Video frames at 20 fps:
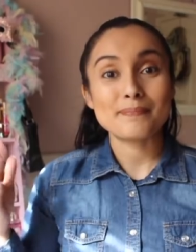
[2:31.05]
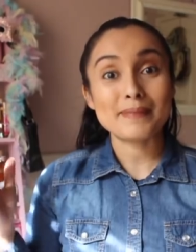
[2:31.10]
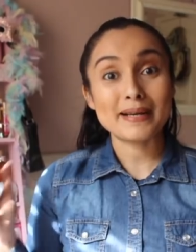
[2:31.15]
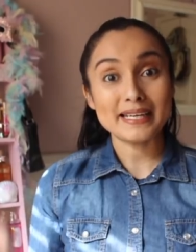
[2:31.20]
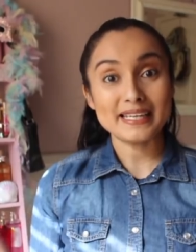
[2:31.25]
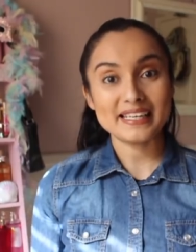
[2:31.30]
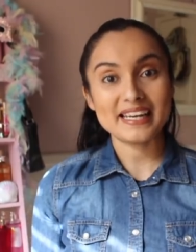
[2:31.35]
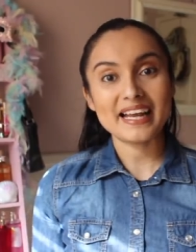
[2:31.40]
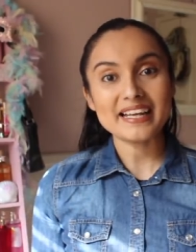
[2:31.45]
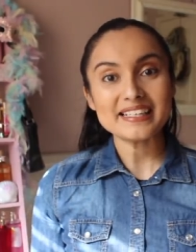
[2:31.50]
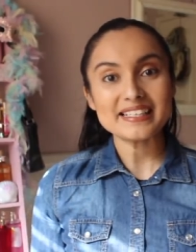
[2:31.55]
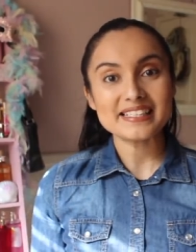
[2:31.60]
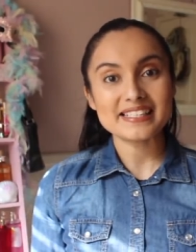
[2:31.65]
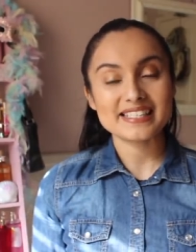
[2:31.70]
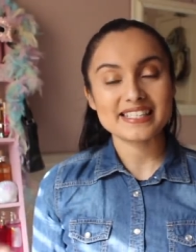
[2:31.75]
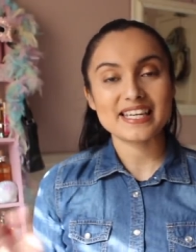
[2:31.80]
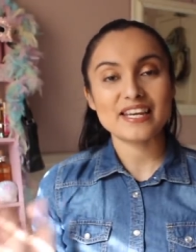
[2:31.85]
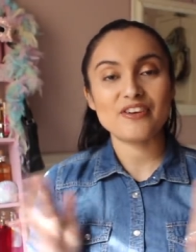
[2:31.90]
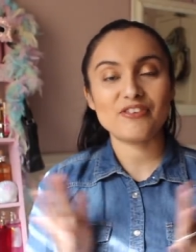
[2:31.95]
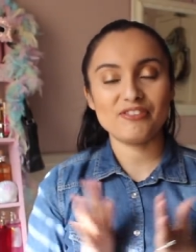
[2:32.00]
My
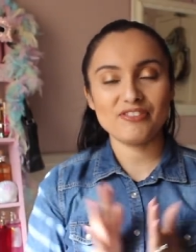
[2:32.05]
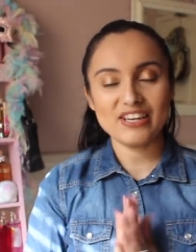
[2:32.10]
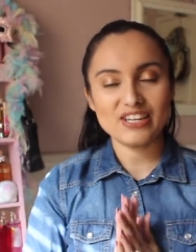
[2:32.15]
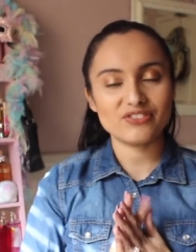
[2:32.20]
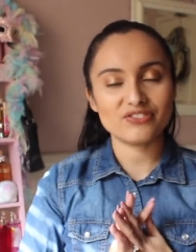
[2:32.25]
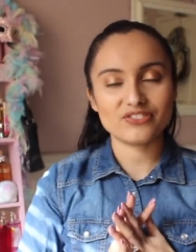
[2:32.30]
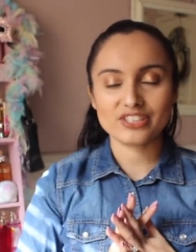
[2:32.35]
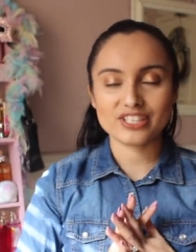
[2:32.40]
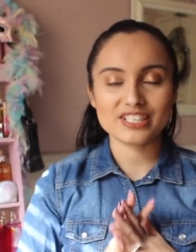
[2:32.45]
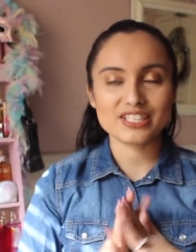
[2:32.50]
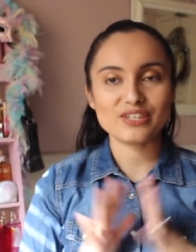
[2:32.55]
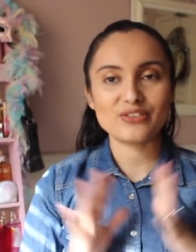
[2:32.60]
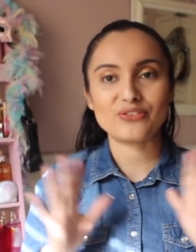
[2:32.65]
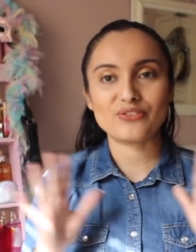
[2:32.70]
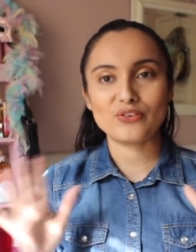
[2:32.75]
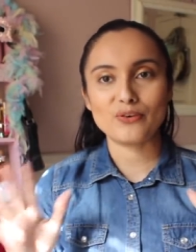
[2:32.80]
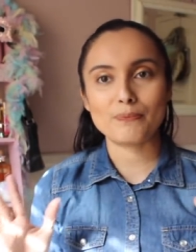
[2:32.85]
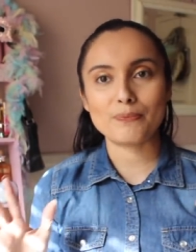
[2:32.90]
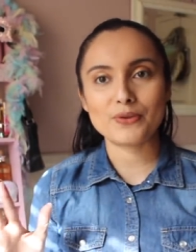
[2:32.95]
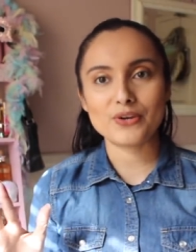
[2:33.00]
next favorite
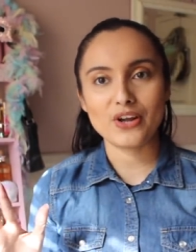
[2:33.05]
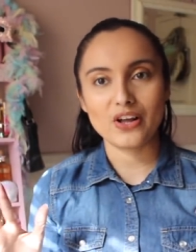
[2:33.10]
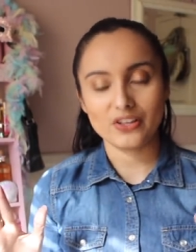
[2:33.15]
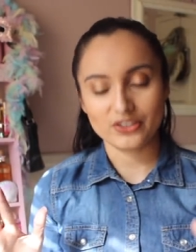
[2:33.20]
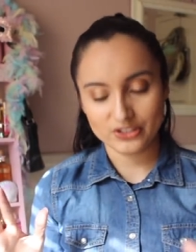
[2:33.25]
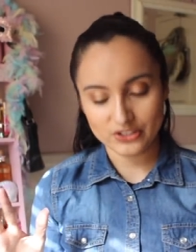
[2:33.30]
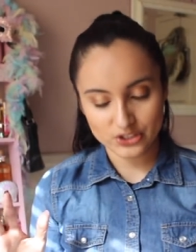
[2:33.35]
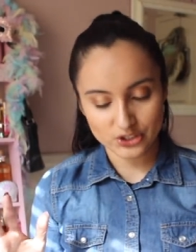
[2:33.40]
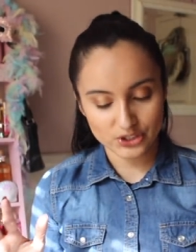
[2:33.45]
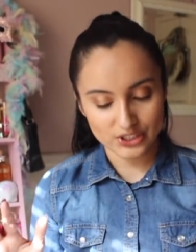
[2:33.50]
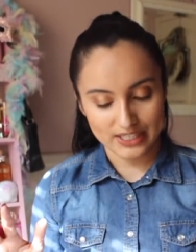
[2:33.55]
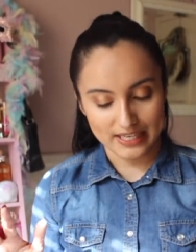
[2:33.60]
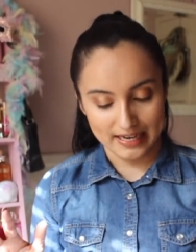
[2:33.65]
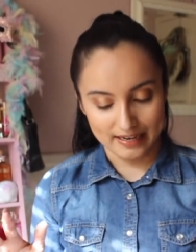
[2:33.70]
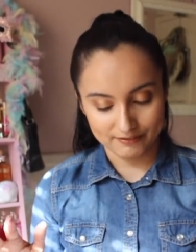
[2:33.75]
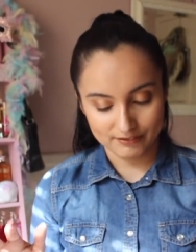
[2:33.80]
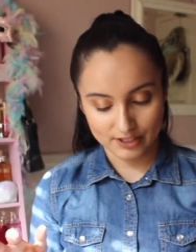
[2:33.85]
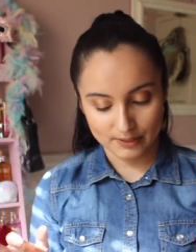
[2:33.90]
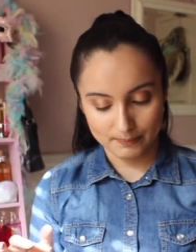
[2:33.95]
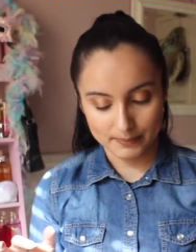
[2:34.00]
from the Dollar Tree
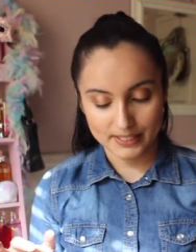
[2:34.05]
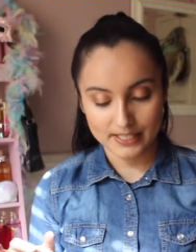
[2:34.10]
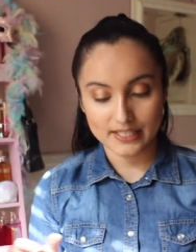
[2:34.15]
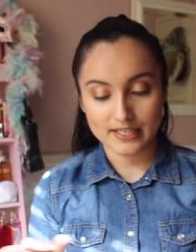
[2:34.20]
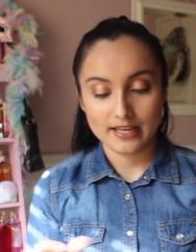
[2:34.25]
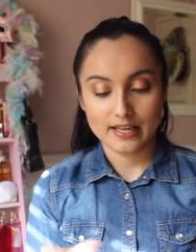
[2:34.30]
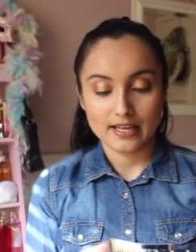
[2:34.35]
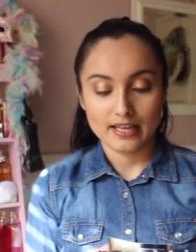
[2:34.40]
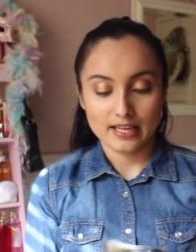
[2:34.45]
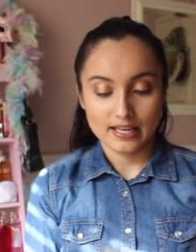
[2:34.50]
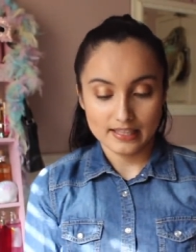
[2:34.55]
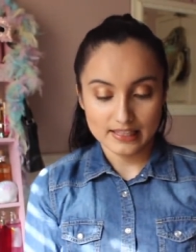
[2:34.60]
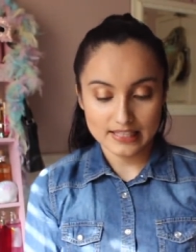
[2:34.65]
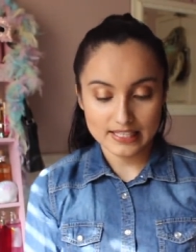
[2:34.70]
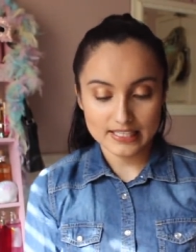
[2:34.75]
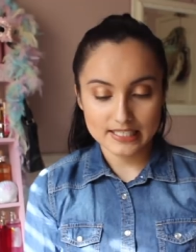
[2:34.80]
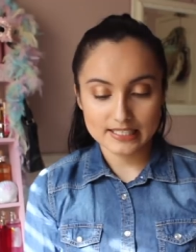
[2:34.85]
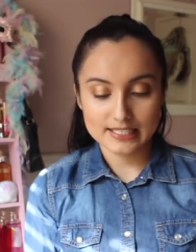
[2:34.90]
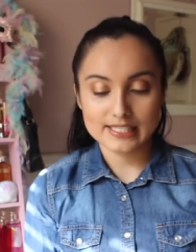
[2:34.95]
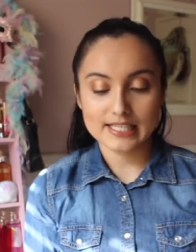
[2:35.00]
have to be
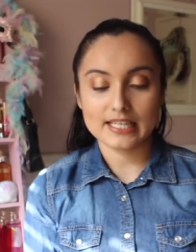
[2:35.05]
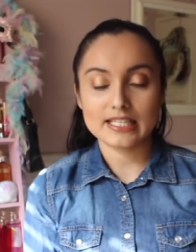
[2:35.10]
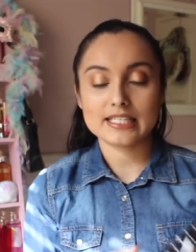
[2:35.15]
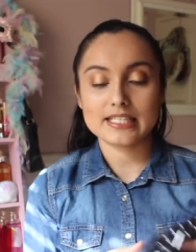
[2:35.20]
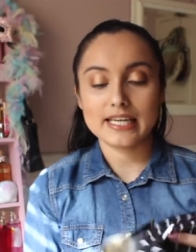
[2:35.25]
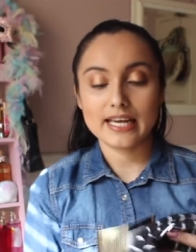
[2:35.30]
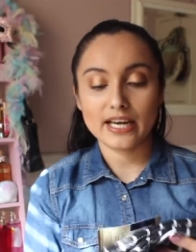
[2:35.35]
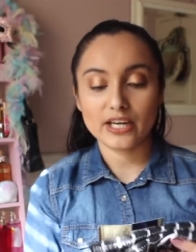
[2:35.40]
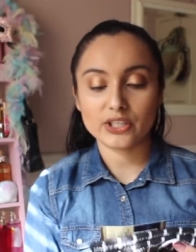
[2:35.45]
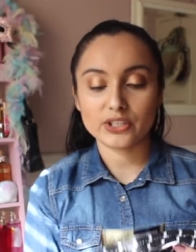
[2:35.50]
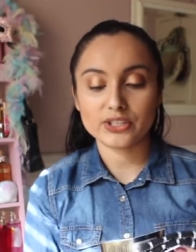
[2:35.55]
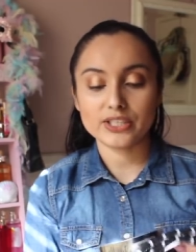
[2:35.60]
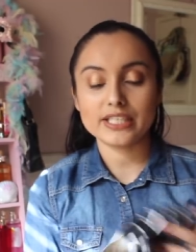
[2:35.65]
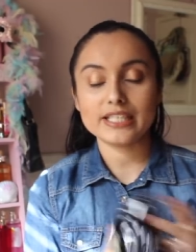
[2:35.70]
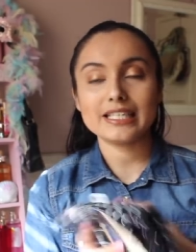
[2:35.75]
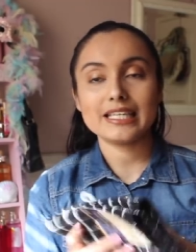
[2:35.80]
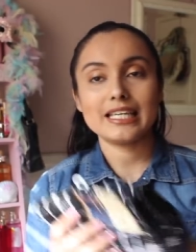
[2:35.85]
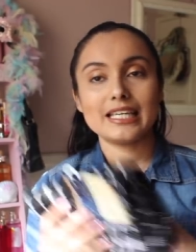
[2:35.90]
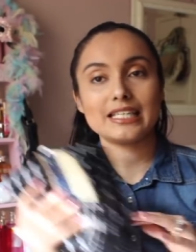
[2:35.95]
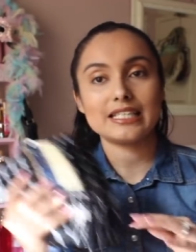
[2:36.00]
these
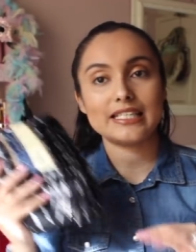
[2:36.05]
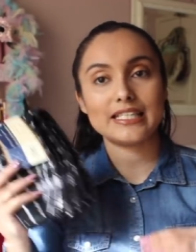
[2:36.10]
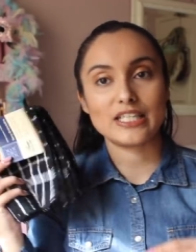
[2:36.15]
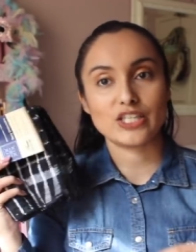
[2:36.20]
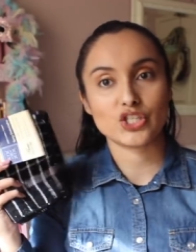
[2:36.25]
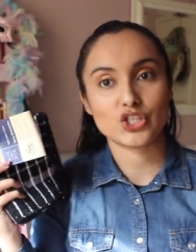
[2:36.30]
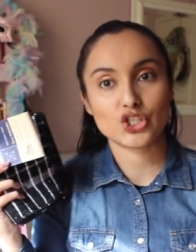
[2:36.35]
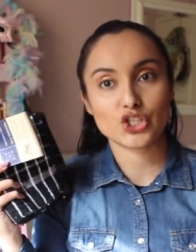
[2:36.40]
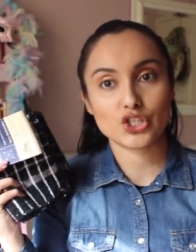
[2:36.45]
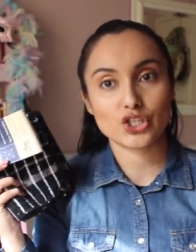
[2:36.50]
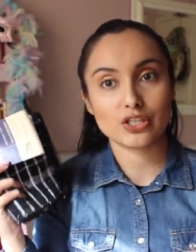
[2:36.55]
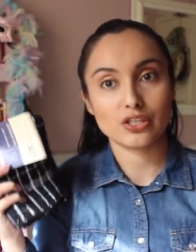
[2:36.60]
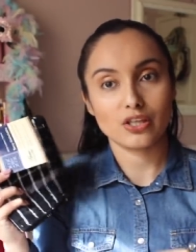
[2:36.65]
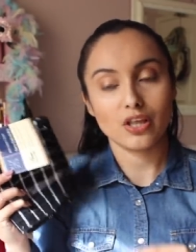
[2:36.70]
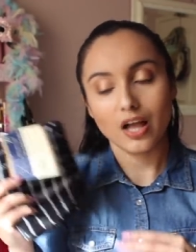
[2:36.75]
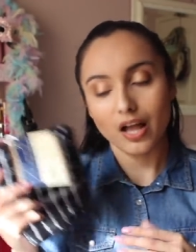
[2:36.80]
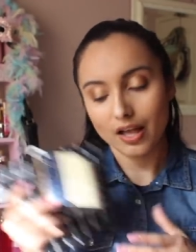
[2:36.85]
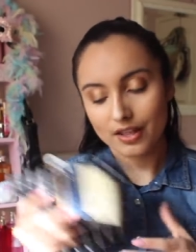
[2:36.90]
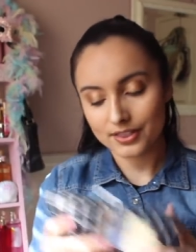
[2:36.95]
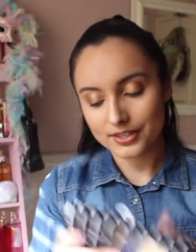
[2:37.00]
terry
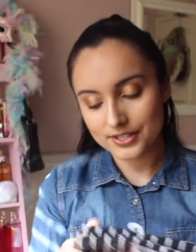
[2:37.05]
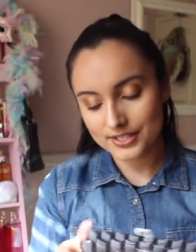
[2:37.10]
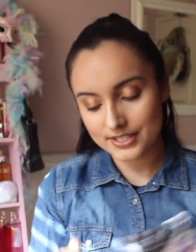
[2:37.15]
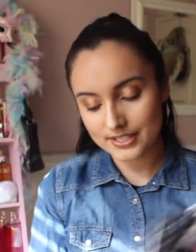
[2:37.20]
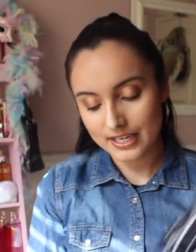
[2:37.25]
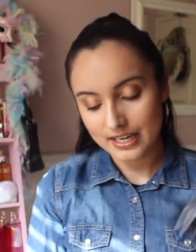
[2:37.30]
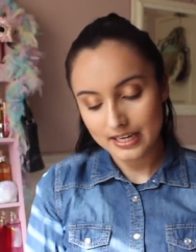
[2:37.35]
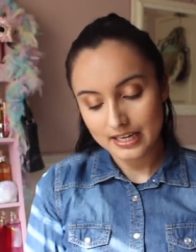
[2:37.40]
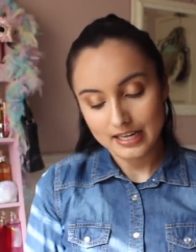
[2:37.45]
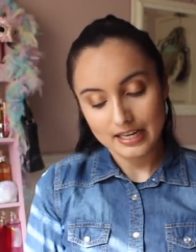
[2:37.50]
dishcloths.